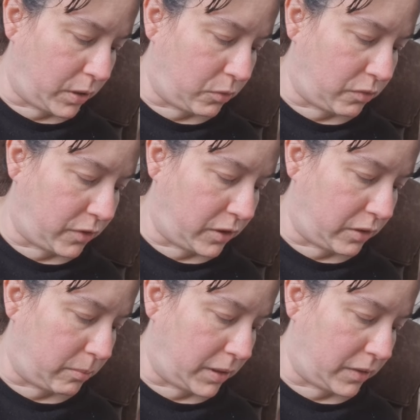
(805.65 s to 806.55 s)
world to
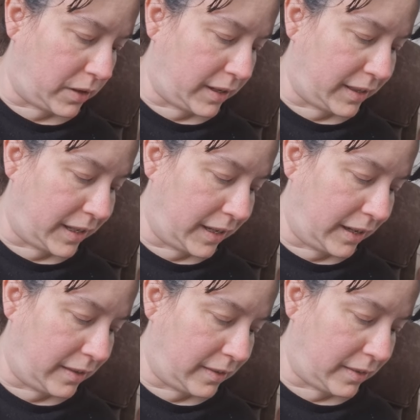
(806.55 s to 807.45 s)
find her mother and the
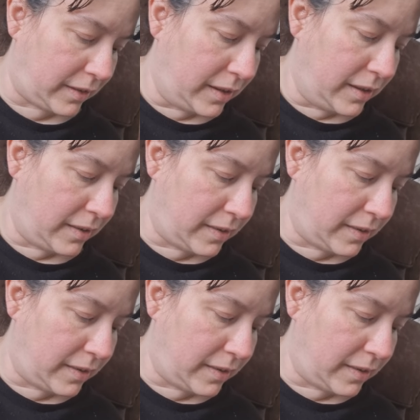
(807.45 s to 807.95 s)
key to the